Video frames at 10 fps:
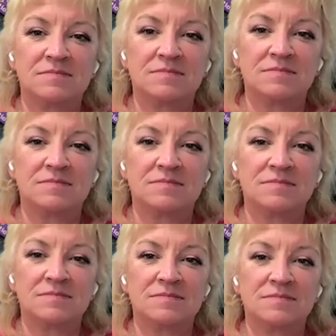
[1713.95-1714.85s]

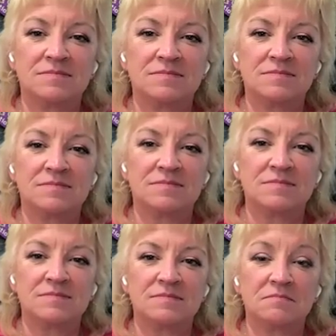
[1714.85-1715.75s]

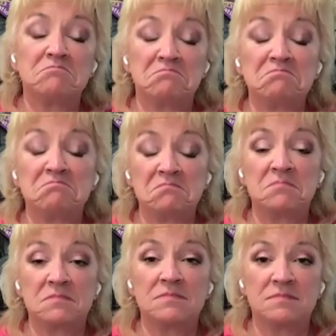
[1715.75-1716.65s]

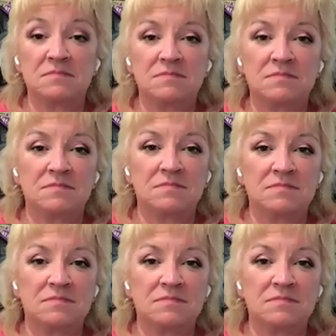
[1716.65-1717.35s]
The person shown says nothing.